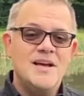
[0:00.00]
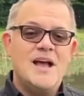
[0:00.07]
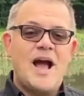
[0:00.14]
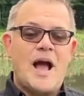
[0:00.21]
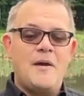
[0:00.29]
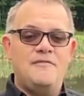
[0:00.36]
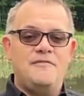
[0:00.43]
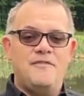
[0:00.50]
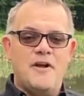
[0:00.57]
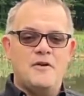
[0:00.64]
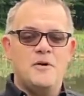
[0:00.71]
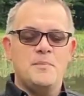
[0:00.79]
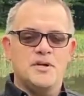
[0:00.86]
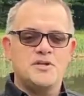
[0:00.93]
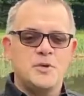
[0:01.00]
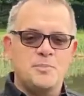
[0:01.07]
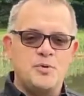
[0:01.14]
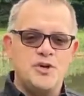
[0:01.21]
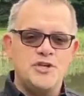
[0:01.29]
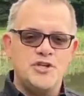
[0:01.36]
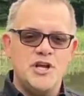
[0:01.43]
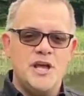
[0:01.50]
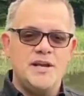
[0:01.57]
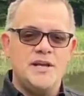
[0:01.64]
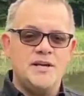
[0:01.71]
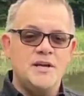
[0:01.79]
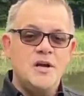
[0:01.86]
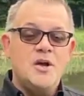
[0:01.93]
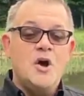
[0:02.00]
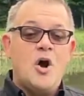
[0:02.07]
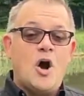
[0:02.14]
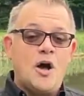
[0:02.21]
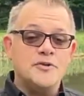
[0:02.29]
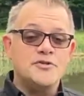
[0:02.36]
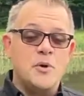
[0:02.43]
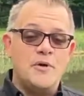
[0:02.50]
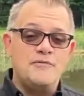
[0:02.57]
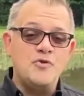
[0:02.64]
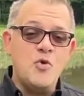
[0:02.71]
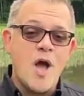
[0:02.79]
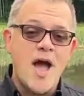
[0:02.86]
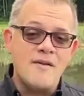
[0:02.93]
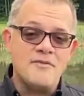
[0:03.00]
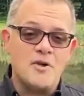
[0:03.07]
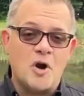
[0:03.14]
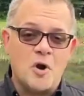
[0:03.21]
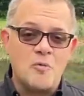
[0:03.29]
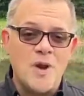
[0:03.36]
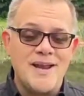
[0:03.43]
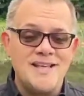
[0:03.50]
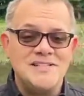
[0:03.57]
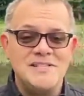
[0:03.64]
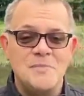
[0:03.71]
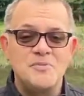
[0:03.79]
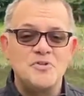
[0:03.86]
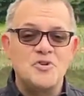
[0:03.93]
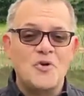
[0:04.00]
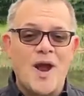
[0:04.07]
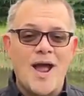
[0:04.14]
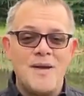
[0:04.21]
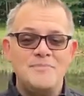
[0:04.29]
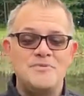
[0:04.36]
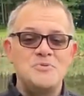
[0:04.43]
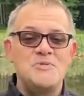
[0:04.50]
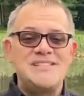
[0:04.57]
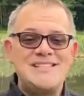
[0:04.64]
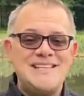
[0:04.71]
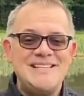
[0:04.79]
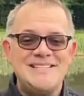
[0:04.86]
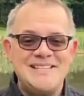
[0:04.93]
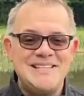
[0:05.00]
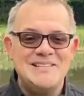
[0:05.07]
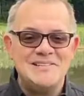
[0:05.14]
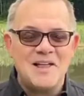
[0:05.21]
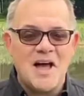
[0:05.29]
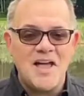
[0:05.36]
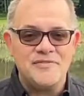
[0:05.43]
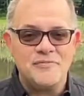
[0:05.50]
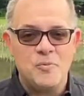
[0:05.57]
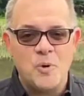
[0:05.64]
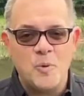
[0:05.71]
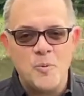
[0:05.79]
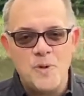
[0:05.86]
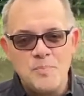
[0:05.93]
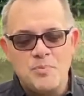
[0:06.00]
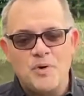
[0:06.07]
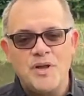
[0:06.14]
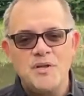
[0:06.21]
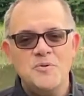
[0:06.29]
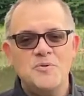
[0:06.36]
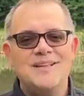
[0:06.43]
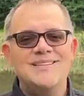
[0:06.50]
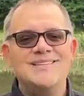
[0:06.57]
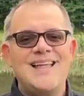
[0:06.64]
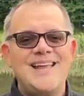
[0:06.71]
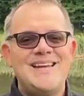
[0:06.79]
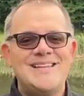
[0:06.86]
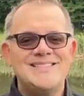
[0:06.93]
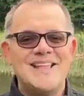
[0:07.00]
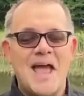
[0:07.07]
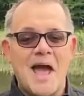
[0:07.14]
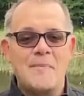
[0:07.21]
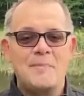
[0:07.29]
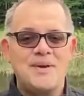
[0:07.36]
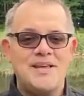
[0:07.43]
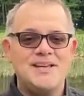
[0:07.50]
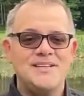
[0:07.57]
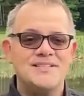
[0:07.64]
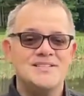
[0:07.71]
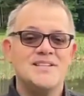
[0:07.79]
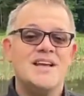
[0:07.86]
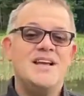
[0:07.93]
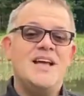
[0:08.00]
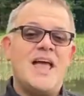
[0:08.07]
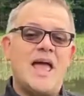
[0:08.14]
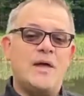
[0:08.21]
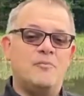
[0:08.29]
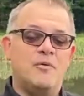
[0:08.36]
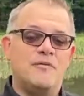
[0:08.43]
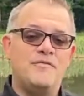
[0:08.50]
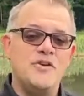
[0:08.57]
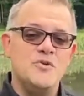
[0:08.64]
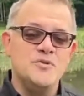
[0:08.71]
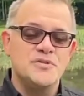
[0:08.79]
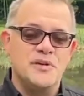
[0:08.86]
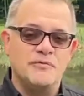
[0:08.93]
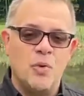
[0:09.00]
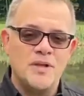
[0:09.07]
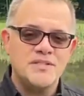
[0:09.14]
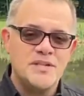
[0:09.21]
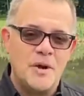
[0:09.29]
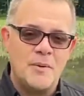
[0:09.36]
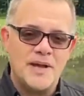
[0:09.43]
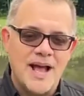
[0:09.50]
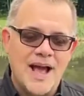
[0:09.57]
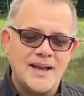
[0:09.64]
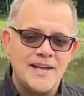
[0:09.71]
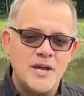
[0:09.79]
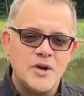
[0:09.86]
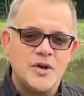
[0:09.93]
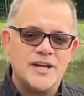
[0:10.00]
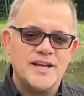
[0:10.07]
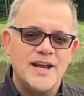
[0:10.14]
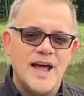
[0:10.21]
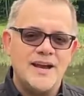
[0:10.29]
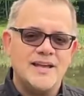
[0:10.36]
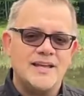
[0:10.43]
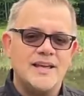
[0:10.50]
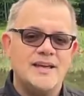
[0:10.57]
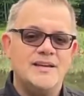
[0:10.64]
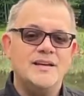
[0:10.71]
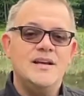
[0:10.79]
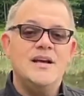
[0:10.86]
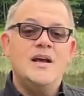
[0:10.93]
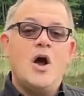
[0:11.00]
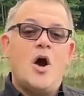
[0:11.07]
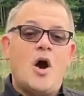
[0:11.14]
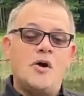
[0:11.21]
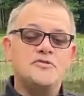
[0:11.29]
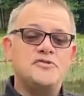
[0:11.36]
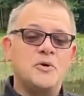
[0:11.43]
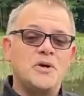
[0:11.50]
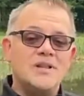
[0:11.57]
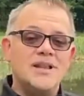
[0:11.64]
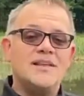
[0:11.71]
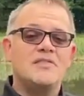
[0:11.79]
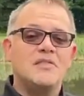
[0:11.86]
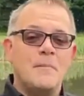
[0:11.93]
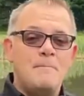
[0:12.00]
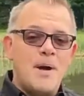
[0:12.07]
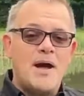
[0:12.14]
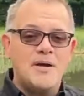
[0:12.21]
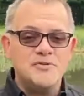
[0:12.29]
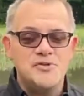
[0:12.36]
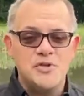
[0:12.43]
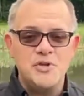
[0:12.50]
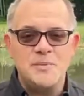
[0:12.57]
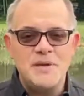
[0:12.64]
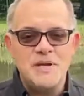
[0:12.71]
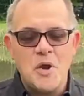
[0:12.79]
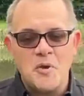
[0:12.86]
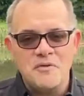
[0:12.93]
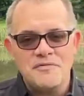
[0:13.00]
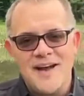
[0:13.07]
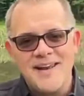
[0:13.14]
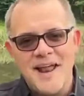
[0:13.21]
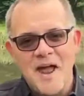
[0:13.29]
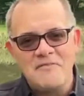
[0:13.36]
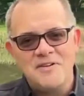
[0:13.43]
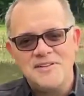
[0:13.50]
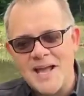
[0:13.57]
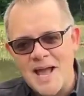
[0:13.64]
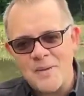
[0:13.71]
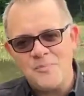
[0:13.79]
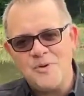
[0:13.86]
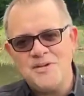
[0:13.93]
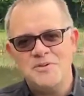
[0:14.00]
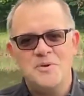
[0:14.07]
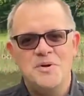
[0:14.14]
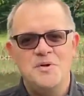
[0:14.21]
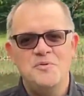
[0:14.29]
I very much appreciate it. Also, if you haven't already, subscribe to CT Life, where we bring you the latest happenings and reviews of what's going on here in Connecticut. Also, click the bell so you can be notified every time we do a new